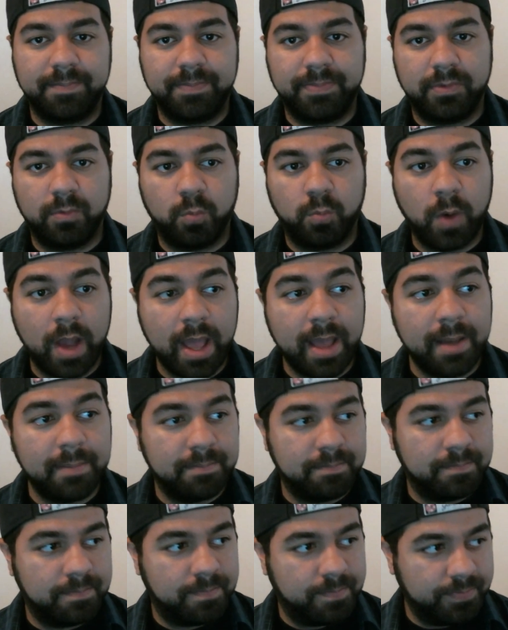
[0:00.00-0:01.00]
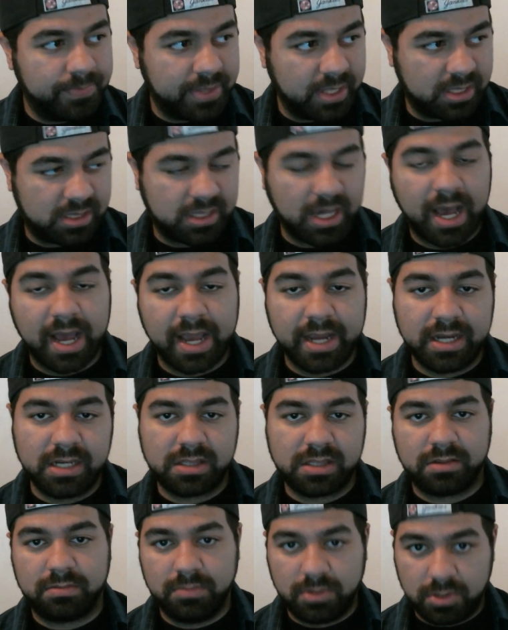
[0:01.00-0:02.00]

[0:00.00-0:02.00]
web designs